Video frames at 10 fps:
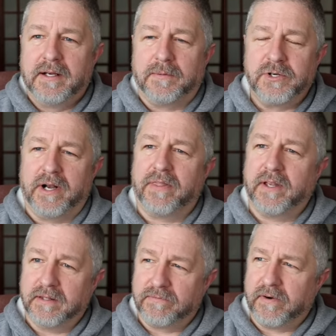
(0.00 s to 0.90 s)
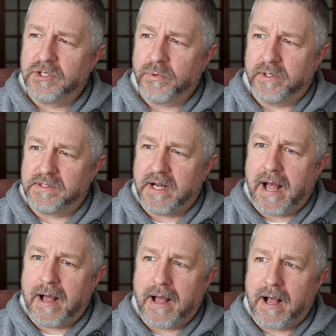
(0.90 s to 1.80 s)
I'm trying to think of the French word. Is it
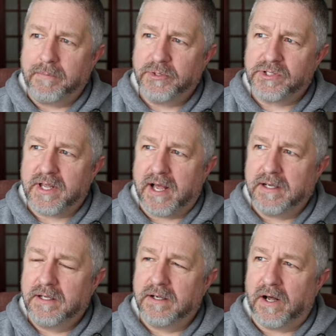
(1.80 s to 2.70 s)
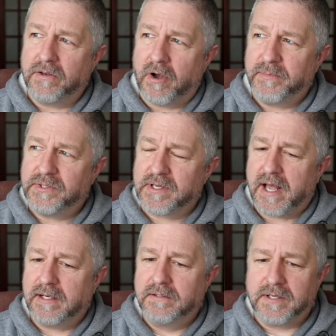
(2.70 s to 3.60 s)
embuscade? An
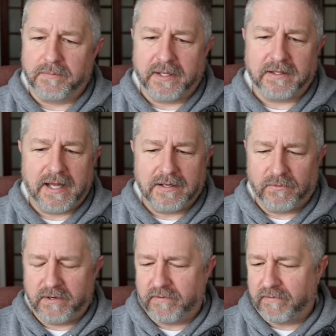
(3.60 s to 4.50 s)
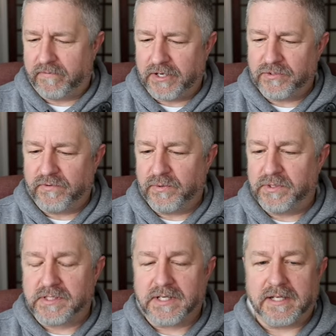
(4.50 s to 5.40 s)
embuscade? Something like that. One of our French
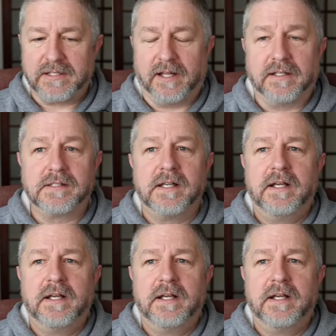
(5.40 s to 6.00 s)
viewers can tell us.